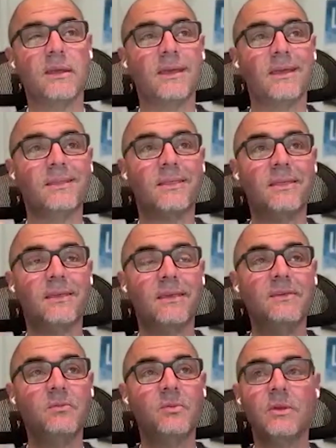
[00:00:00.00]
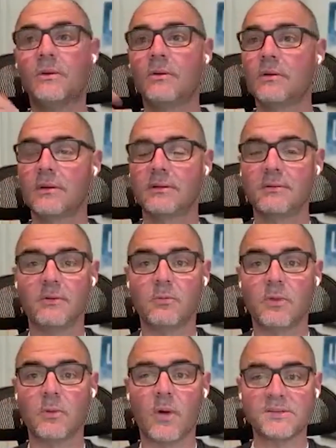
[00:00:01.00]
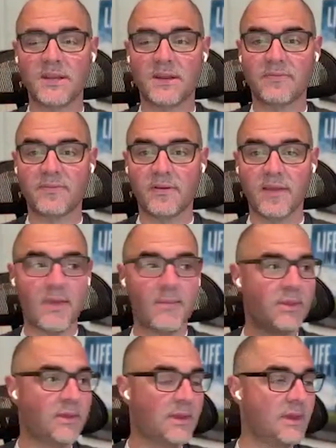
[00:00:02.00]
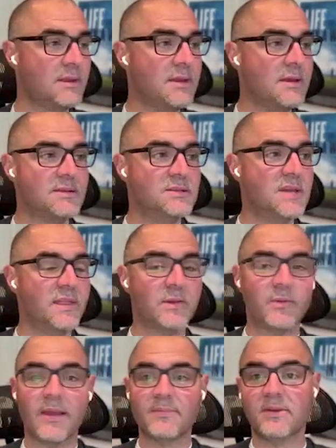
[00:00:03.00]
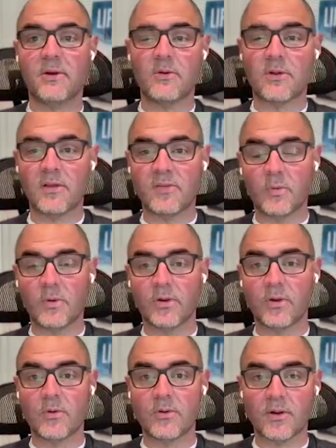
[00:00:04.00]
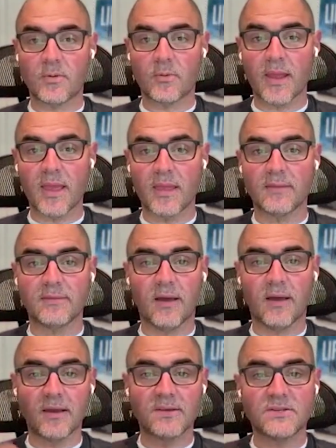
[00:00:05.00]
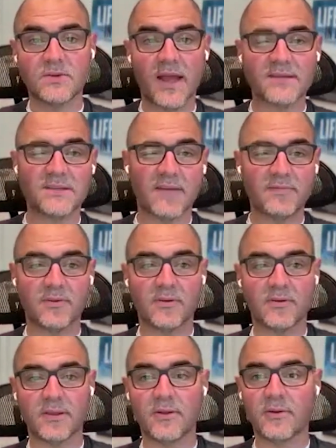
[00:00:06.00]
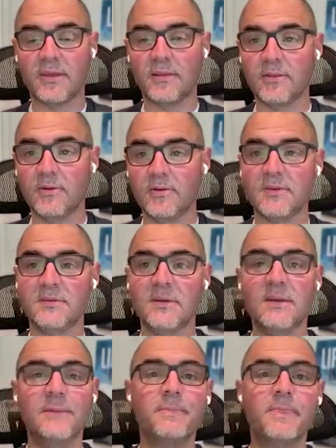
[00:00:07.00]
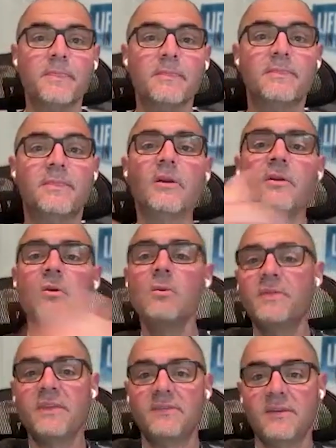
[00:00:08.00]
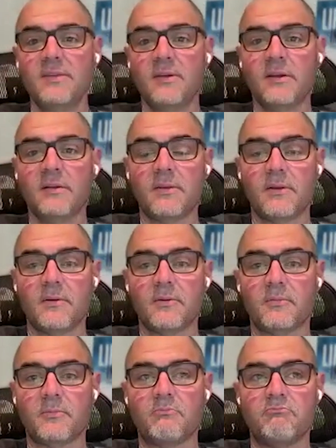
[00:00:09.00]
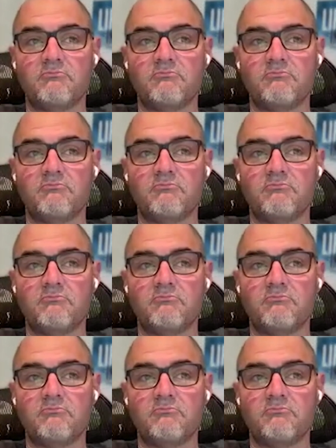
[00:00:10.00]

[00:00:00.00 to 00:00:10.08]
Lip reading: at it, and the thing is, when you go on, you watch an NFL game and you get Jalen Ramsey going on Twitter, going on a rant and talking trash after, he loses, they're doing what they see their